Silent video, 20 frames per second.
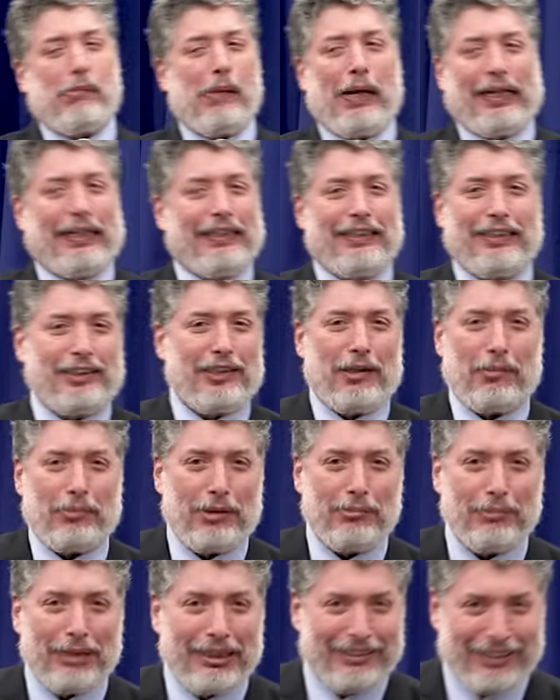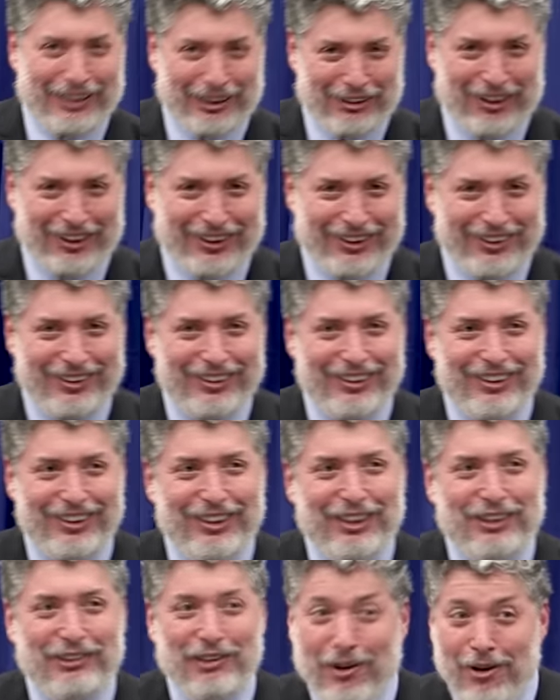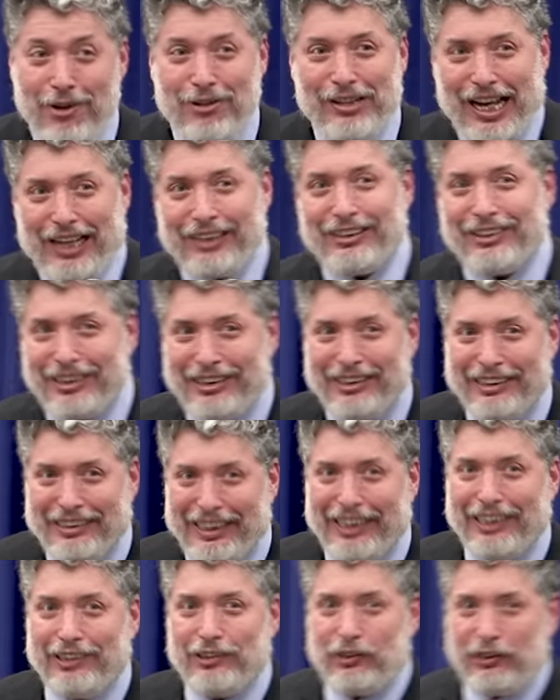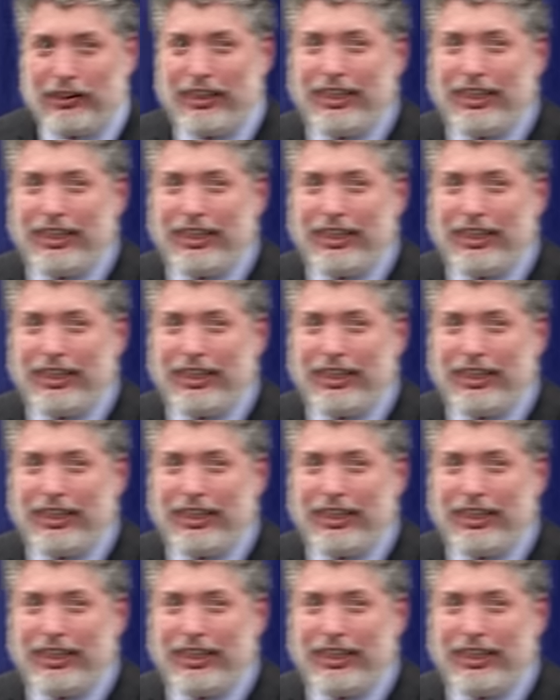making this up completely, right? No, that's the standard